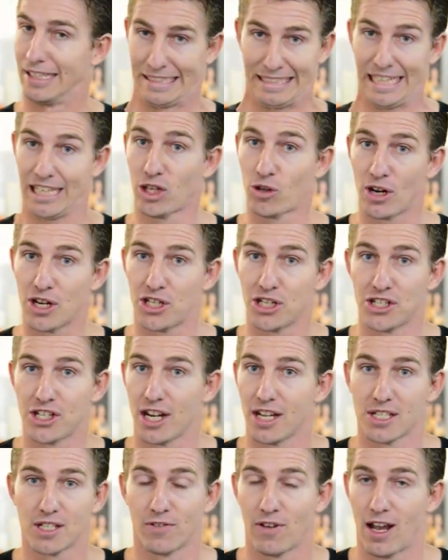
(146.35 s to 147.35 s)
increase your
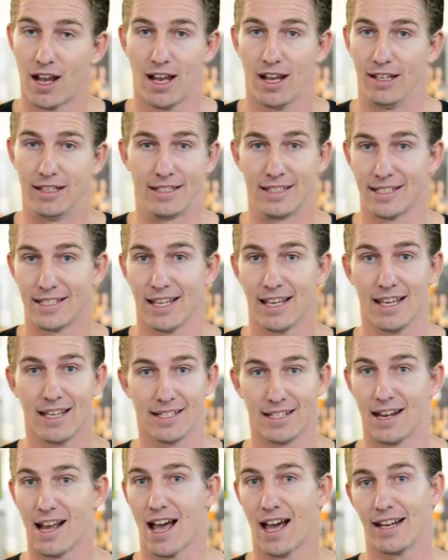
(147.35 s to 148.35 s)
chance of heart
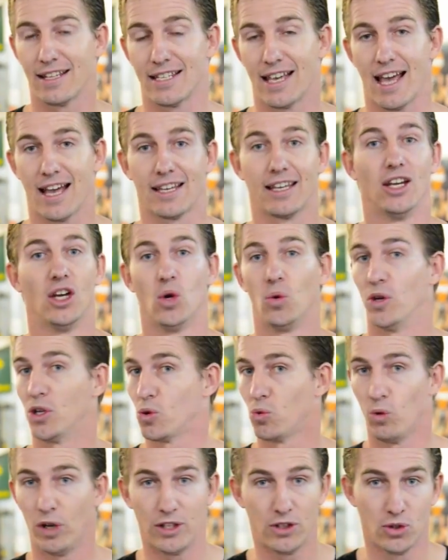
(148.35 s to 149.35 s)
disease and heart attack,
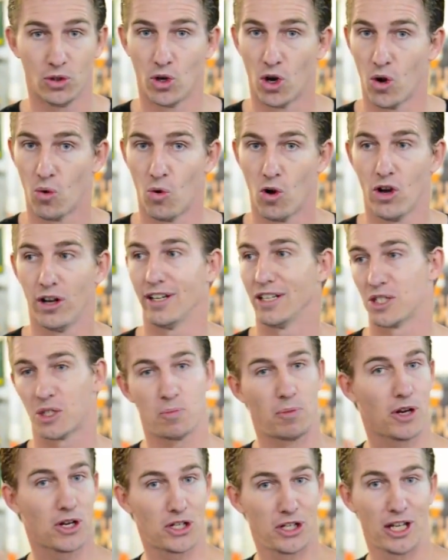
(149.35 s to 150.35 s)
which we do not want,
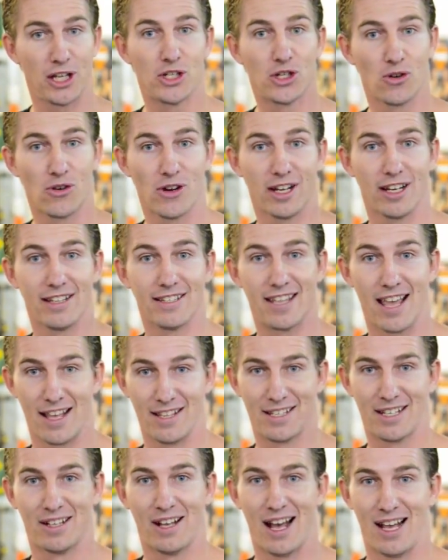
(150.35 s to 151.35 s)
especially during an
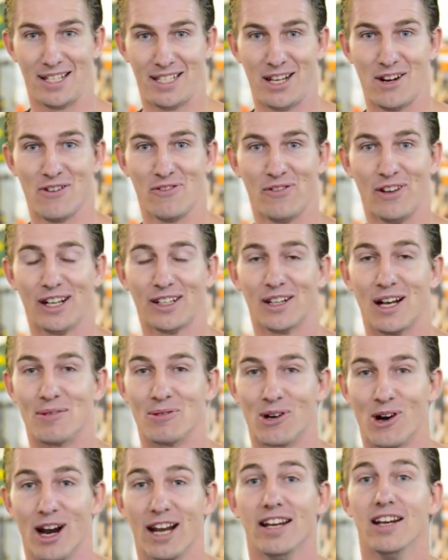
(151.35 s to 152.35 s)
intense class here at FitClub,
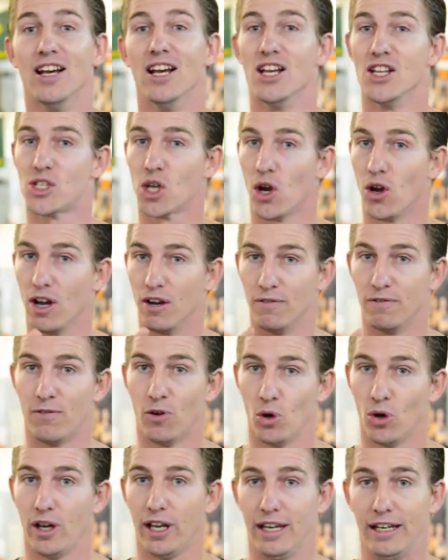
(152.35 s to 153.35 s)
all right? So
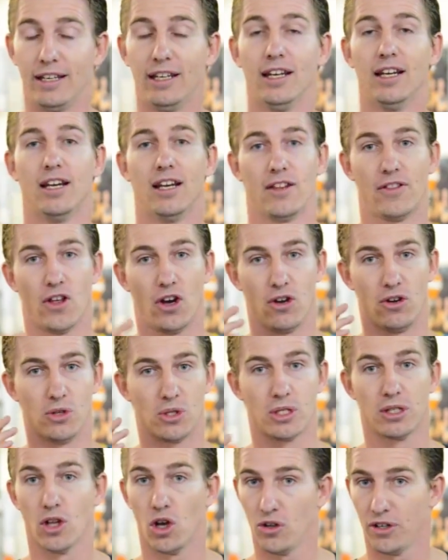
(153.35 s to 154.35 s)
avoid
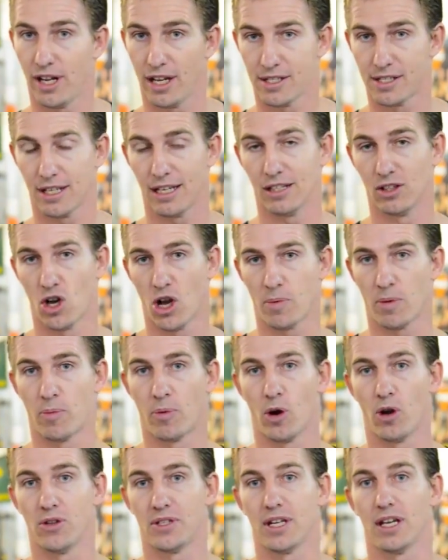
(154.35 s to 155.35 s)
those low-density
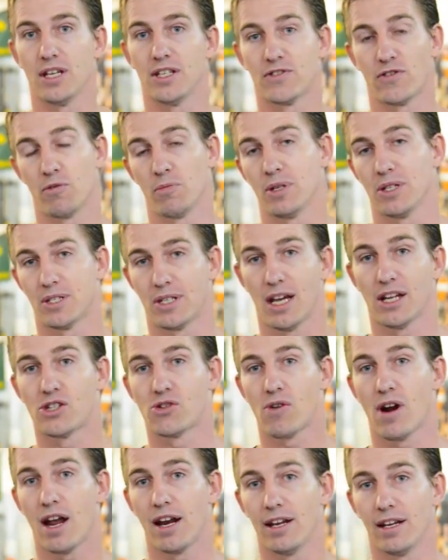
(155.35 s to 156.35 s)
lipoproteins from your
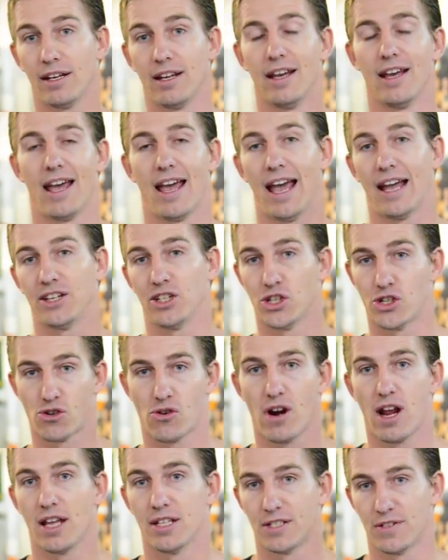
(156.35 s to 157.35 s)
saturated and your
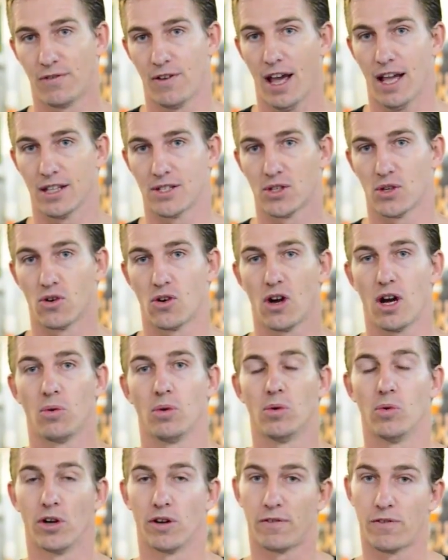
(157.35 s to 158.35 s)
trans fats, all right?
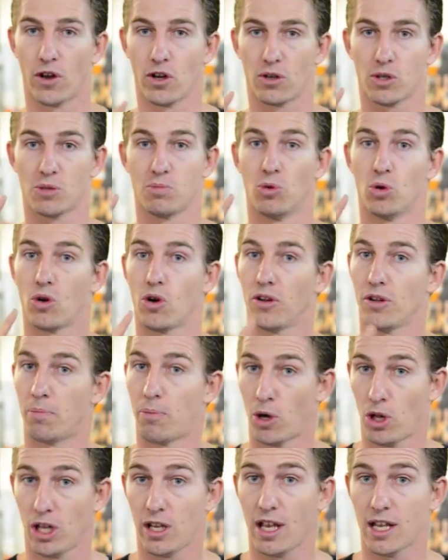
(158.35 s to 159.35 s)
We want to focus more on the
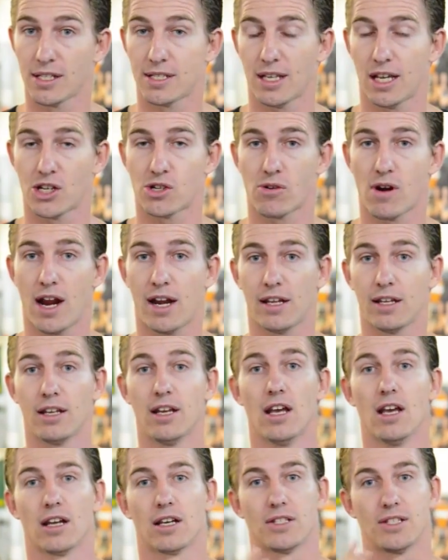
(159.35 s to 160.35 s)
polyunsaturated,
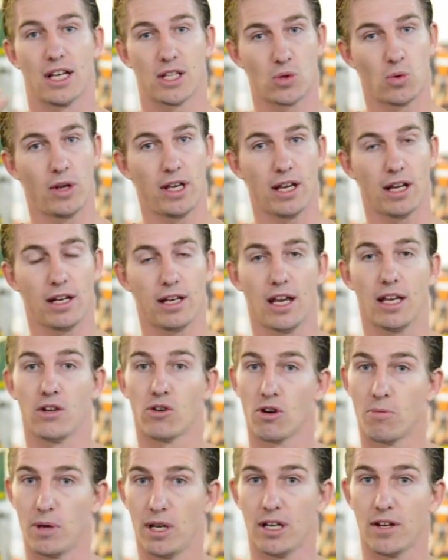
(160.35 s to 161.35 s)
because that's where you're going to get
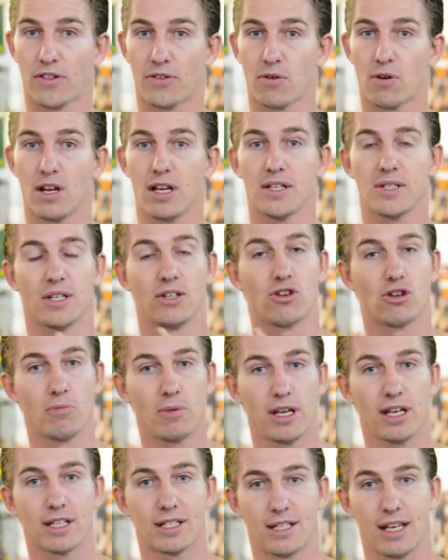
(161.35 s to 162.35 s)
your omega-3s and your
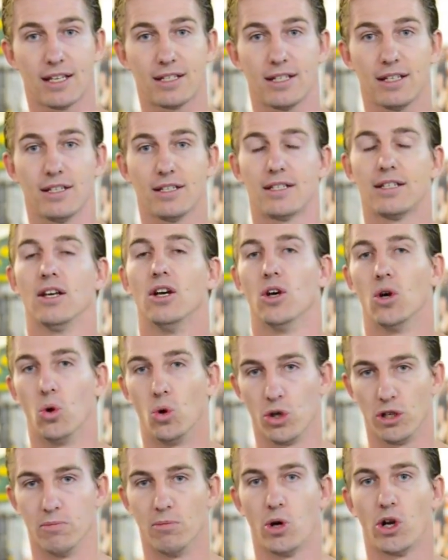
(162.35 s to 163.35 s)
omega-6s,
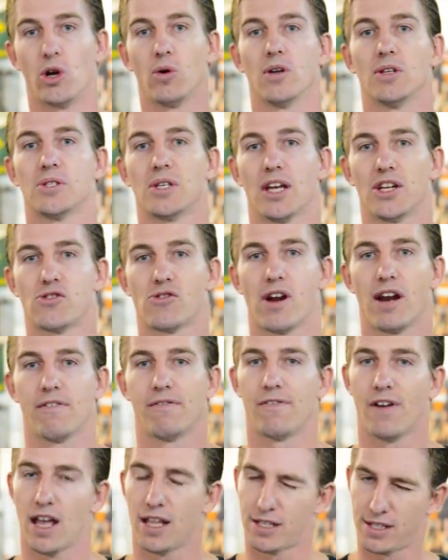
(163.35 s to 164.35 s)
or your monounsaturated
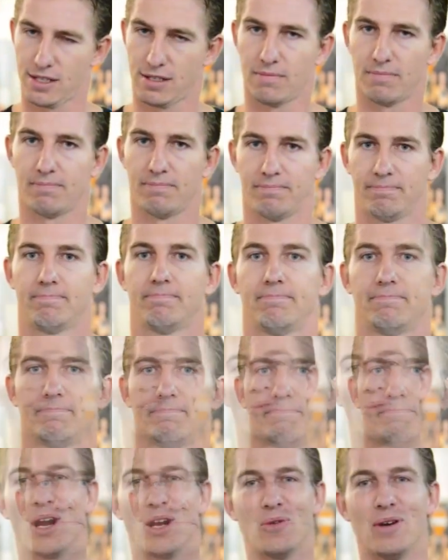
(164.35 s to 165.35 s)
fats.
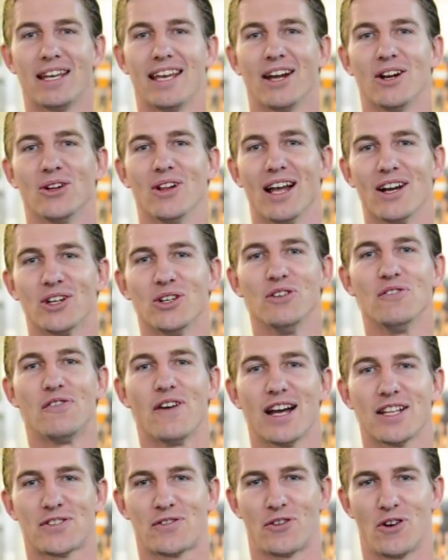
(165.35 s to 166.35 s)
So where do we get all our good
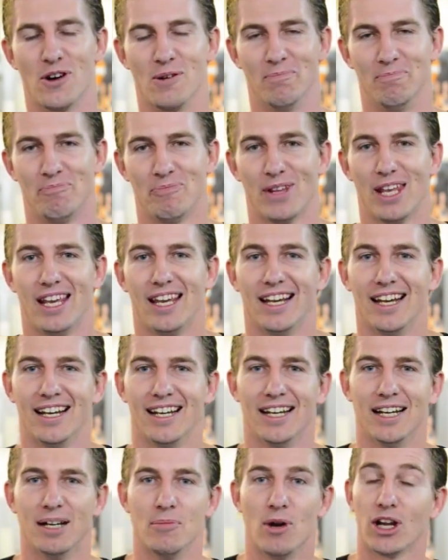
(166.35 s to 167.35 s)
fats from?
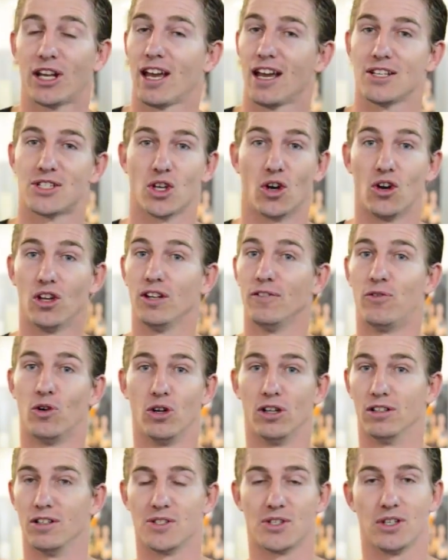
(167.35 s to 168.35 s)
Okay, so olive
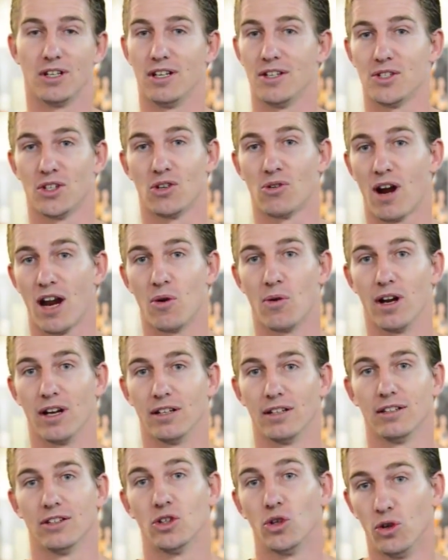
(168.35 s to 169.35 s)
oil is a great one.
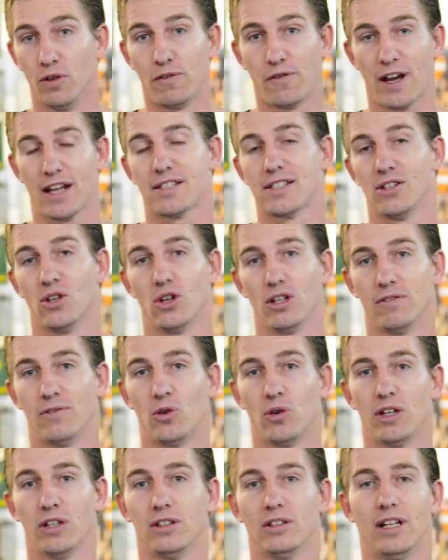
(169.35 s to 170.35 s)
Good fats in olive
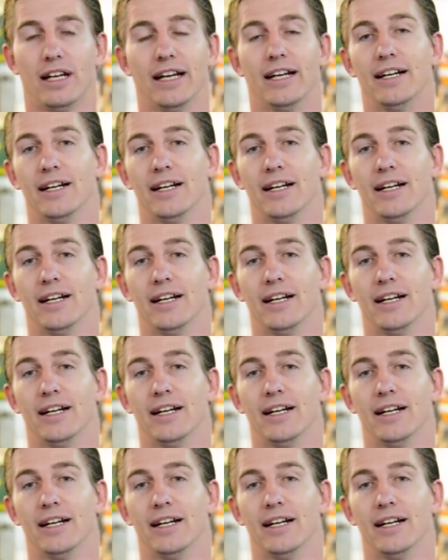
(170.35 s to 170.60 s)
oil.